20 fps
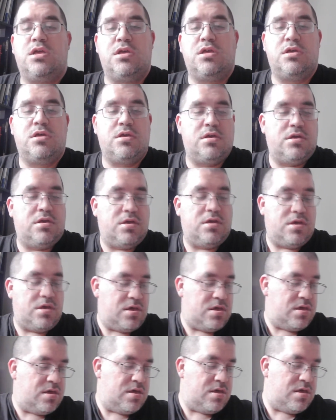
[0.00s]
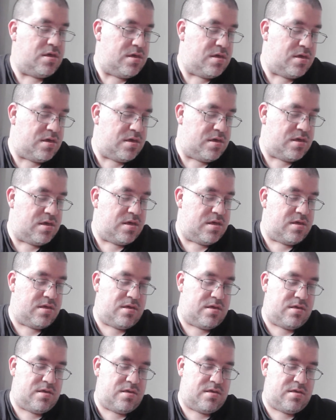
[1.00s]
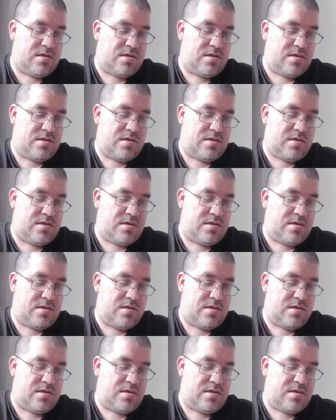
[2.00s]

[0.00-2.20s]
Nobody speaks.